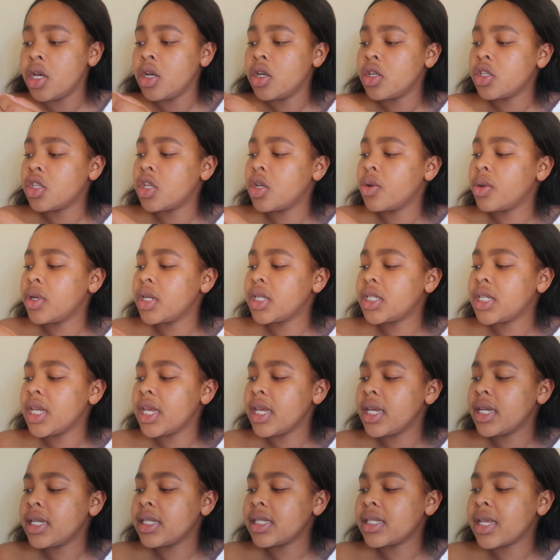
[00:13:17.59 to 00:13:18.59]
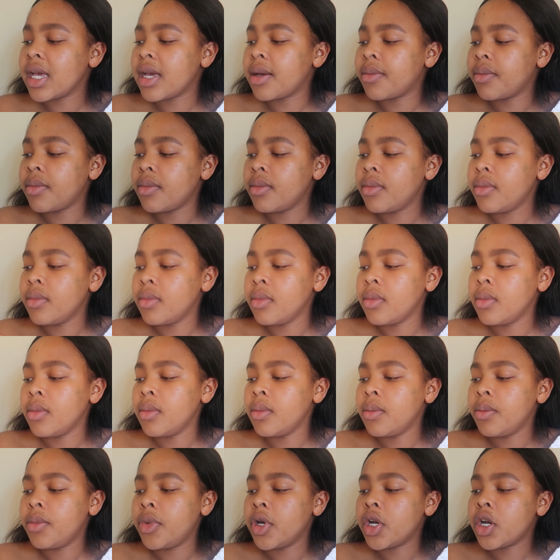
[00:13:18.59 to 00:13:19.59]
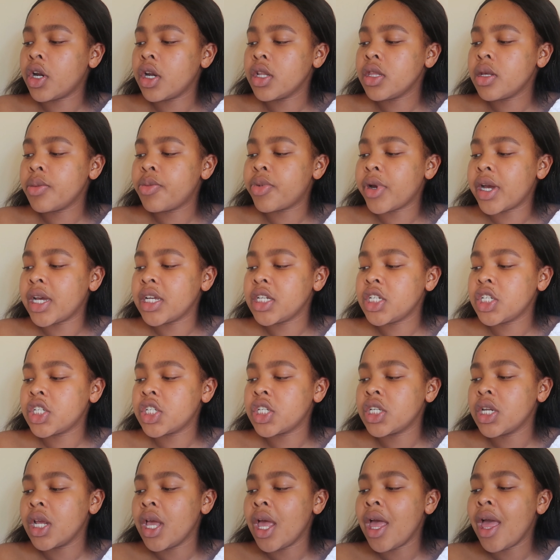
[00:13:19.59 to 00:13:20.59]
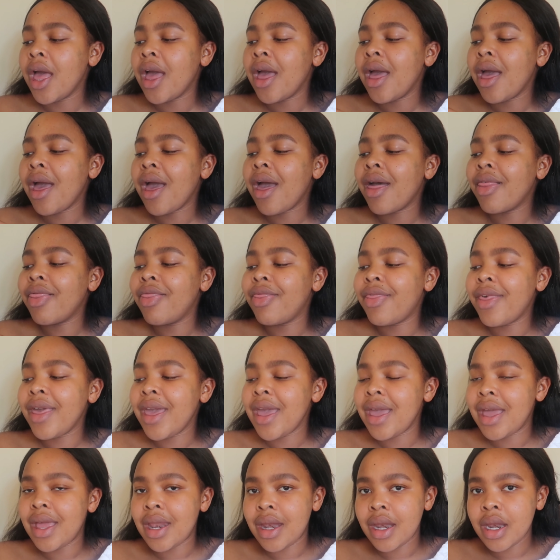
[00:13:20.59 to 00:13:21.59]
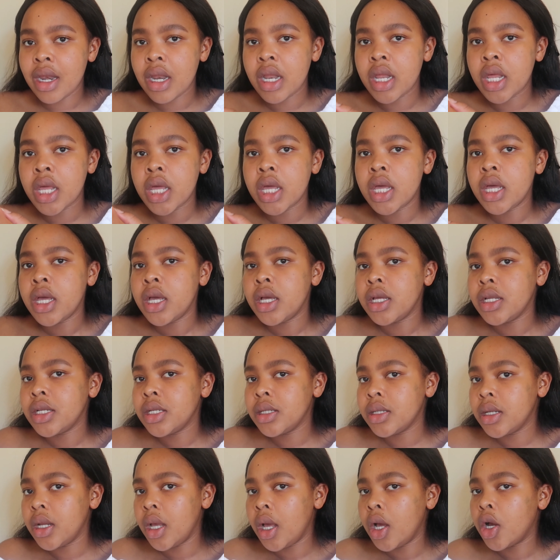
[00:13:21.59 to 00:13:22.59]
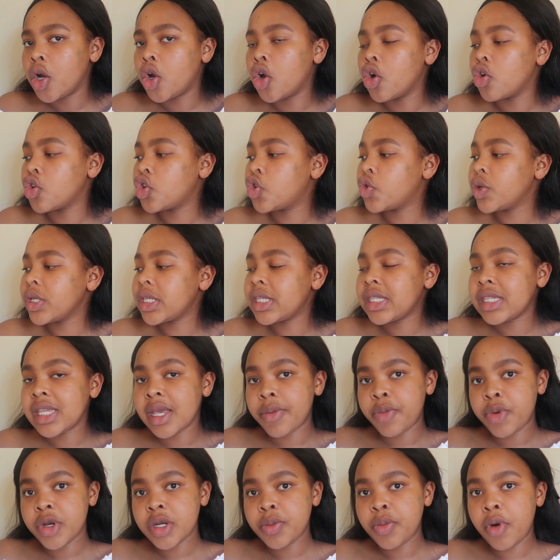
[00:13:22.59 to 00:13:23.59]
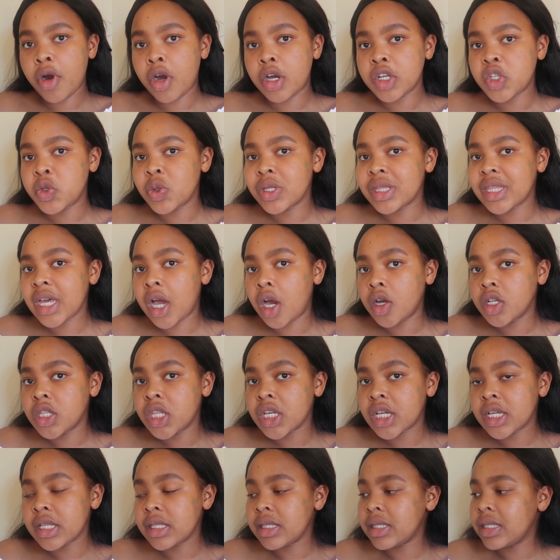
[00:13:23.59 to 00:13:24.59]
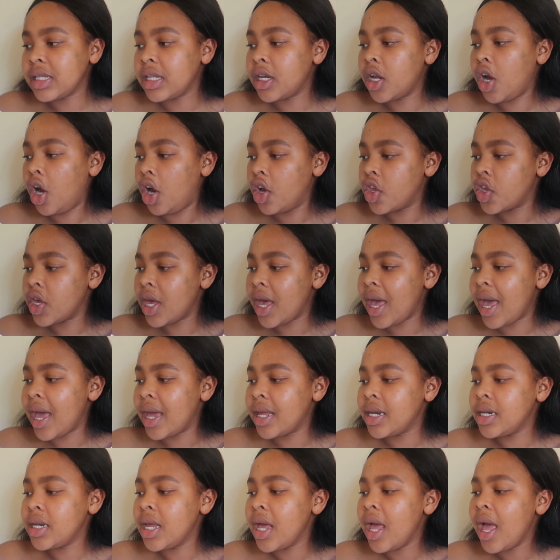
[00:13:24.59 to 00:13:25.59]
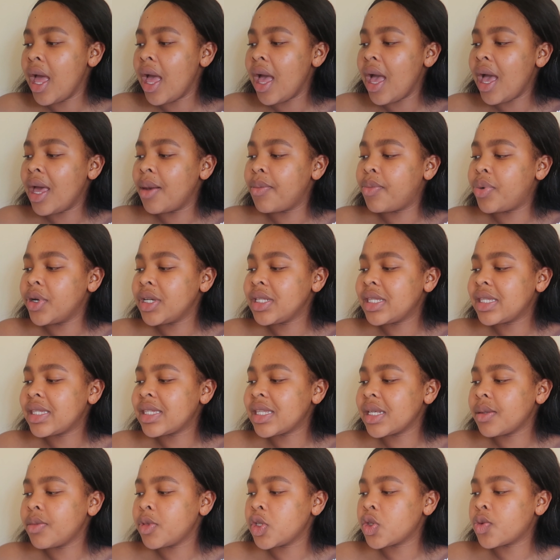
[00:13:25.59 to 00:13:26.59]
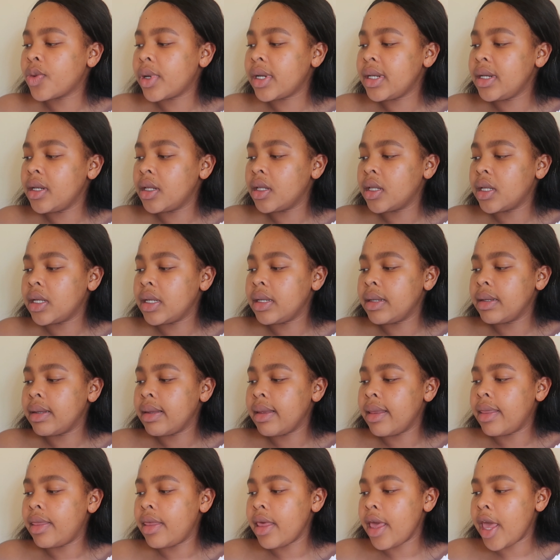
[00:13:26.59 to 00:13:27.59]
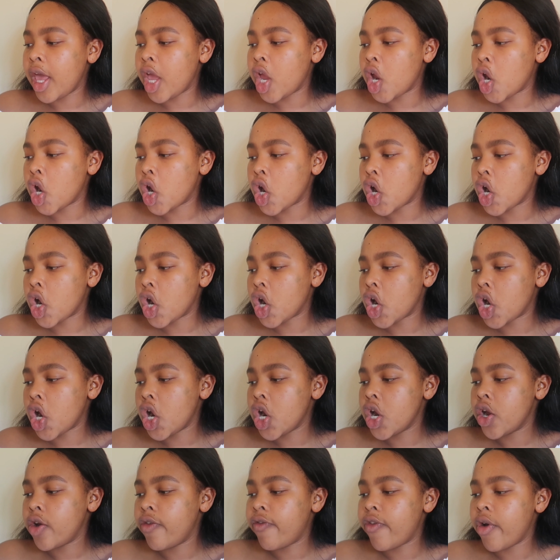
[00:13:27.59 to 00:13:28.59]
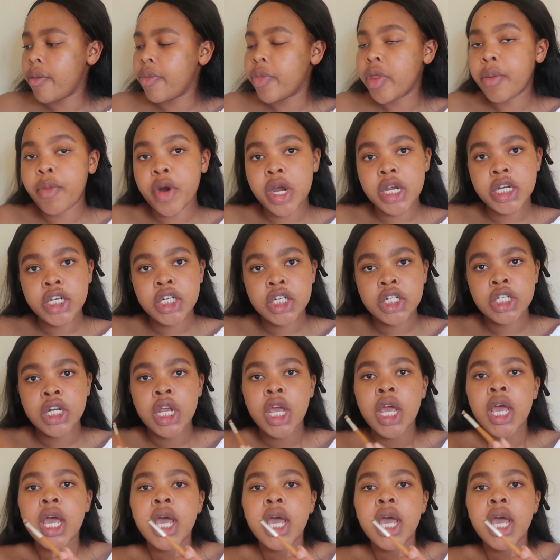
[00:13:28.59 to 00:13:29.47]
So you want to take some, put it on the brush, and then go to a separate part without the concealer on your hand and put some as well there from the brush.